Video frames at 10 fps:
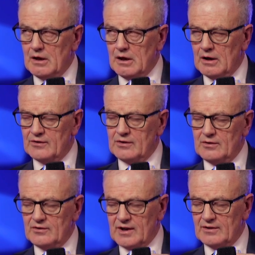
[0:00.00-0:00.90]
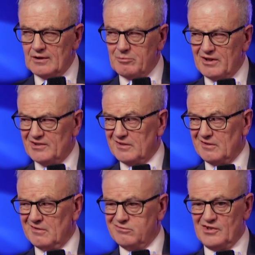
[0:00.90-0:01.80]
I'd say to the police, look,
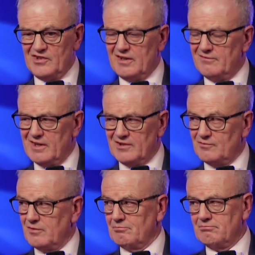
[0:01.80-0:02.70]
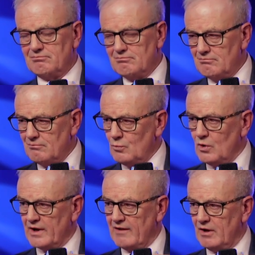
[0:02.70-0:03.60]
I've received this from
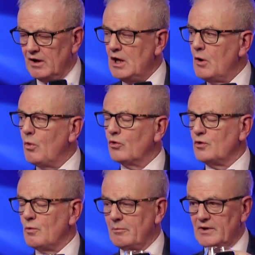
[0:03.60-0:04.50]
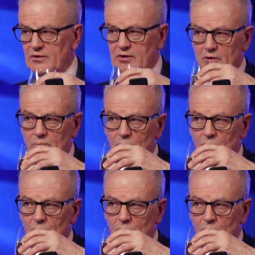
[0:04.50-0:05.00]
whatever. What do you want me to do?